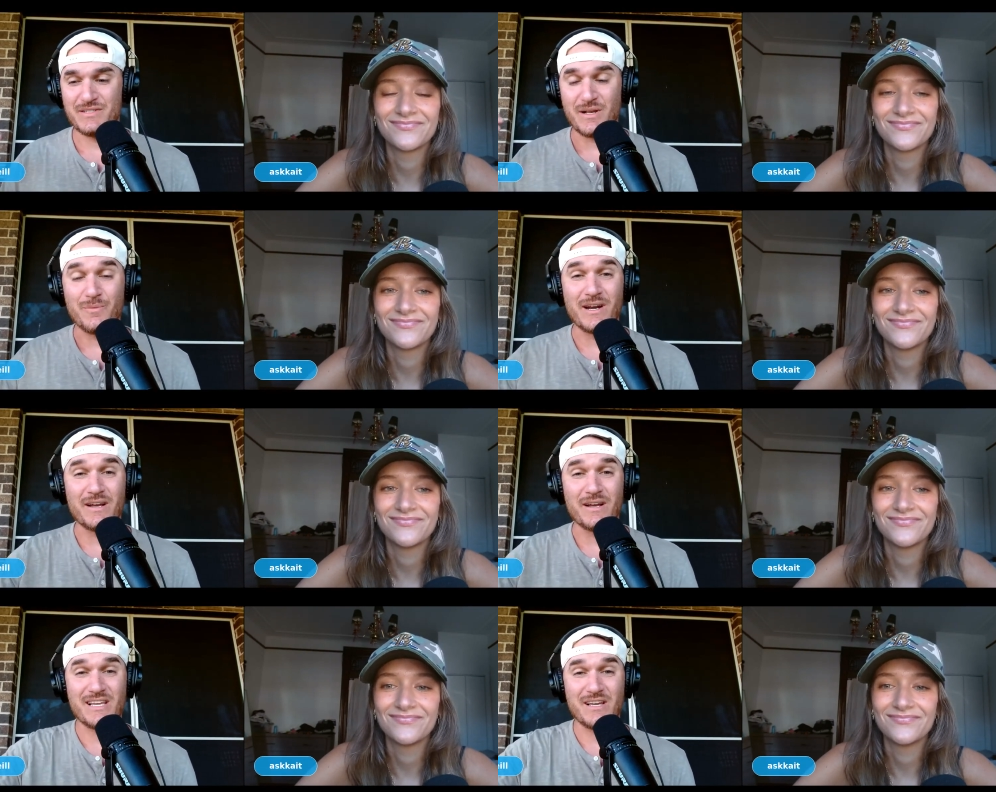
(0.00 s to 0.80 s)
Speaker 1: someone
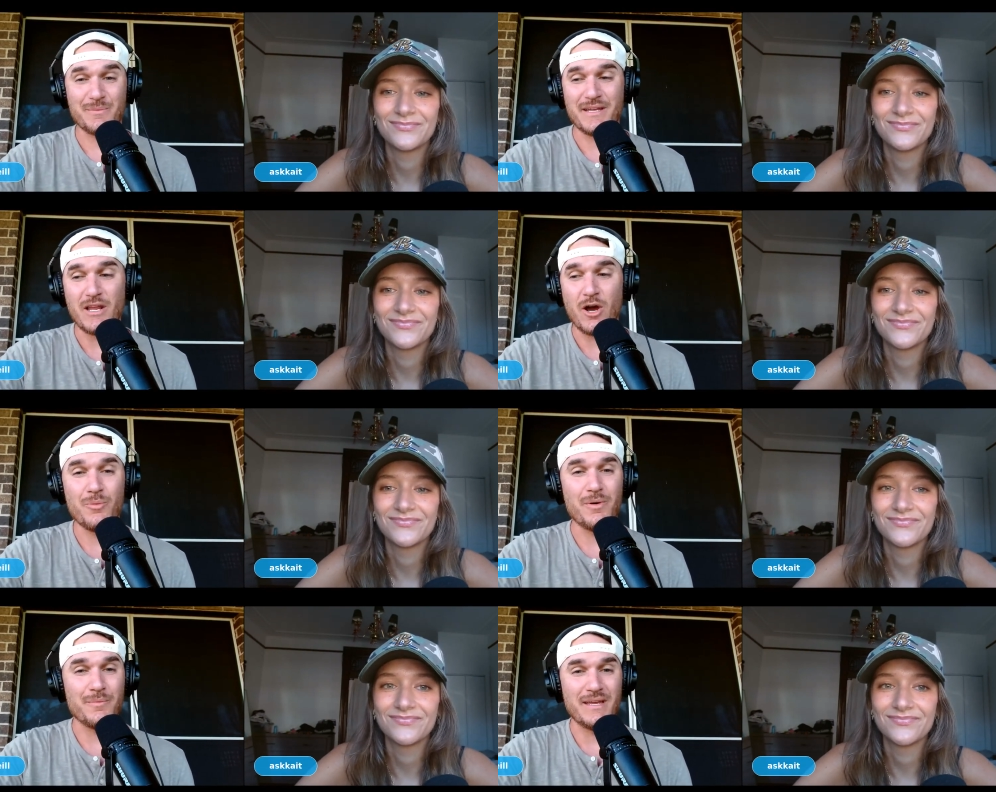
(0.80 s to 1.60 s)
else telling me no,
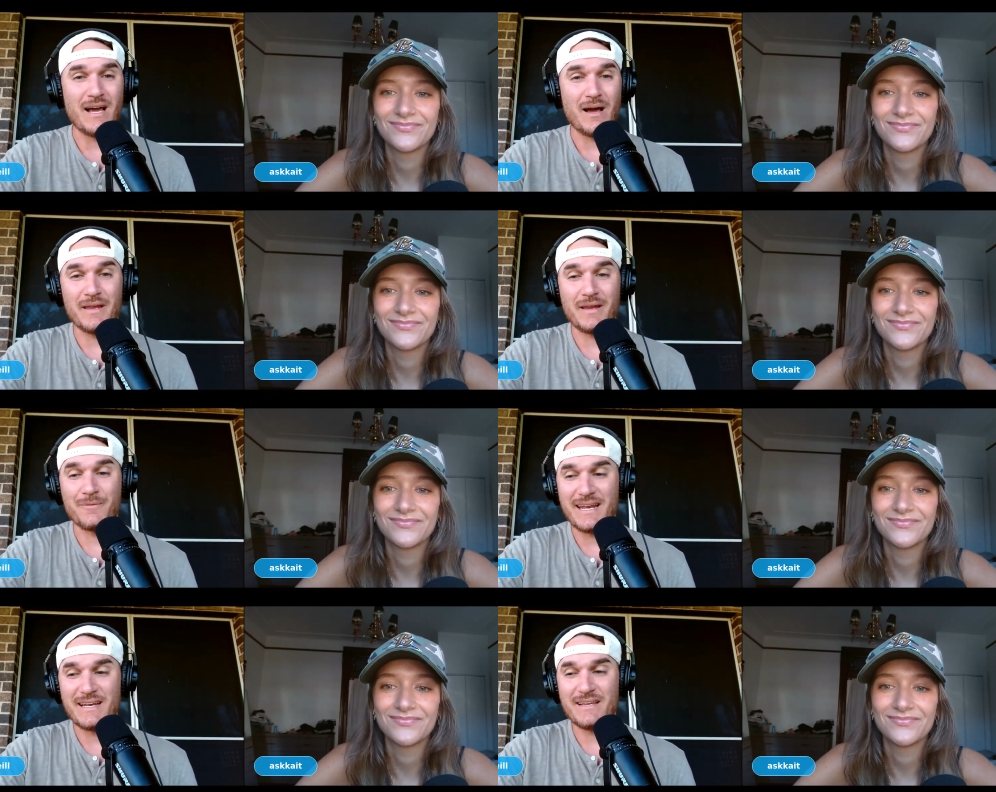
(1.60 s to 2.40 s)
but me not being
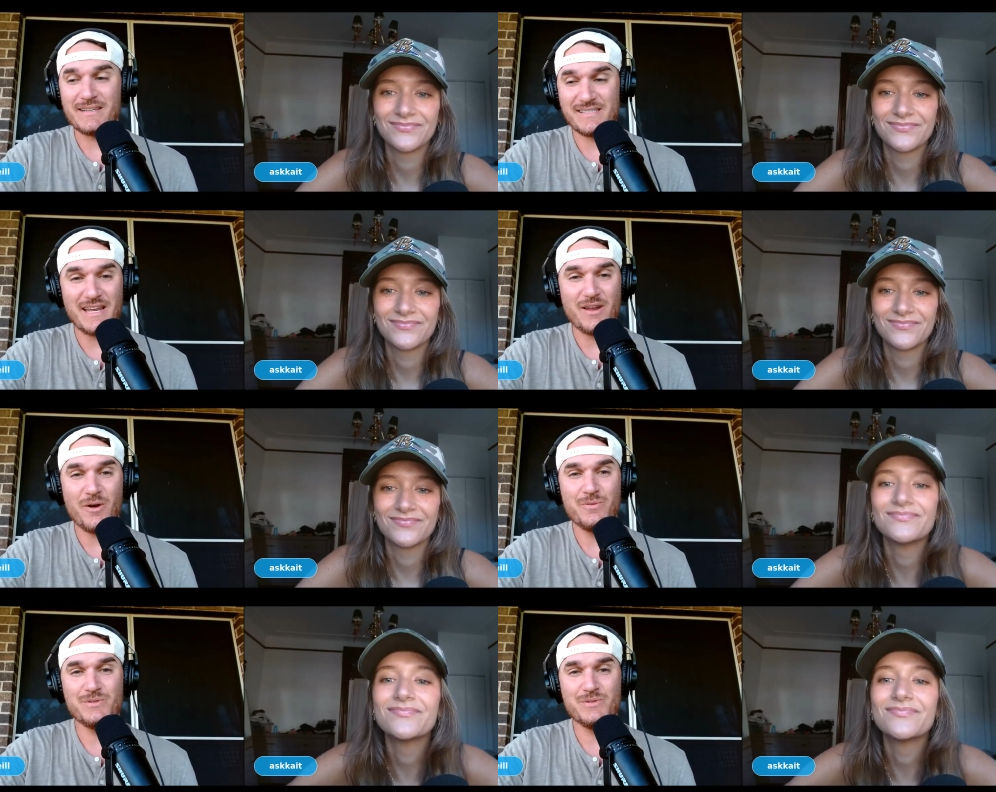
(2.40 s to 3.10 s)
ready to say no.